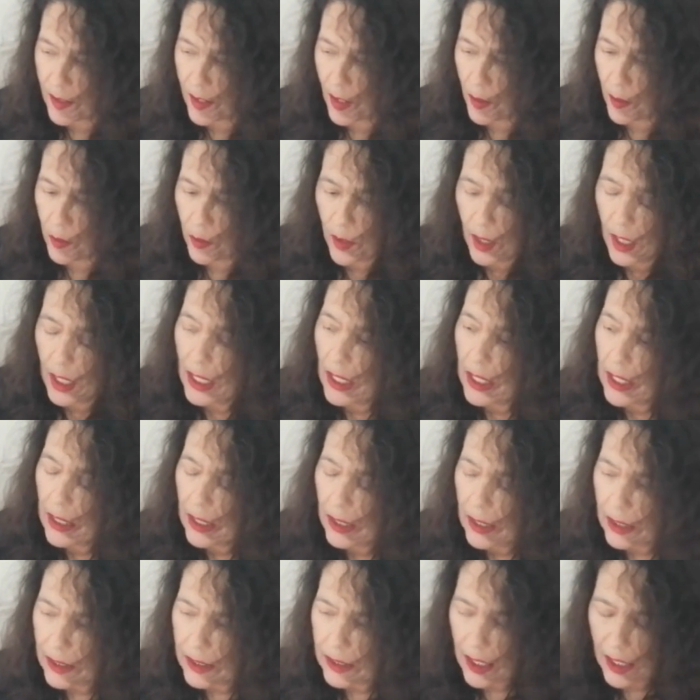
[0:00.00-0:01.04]
So
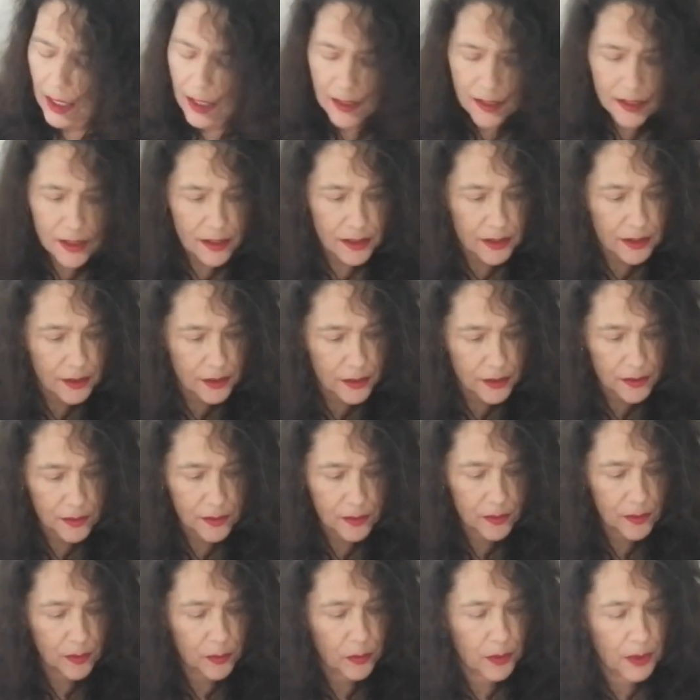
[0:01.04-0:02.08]
it has to
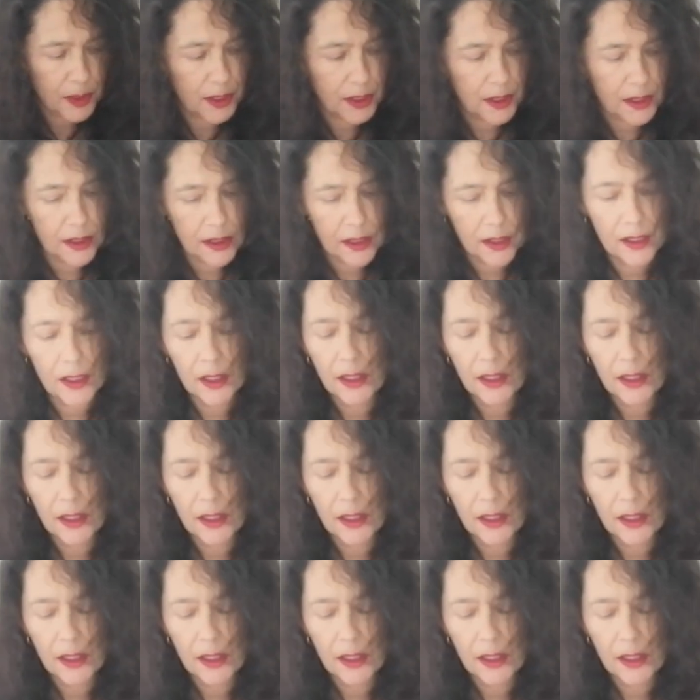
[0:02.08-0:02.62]
do with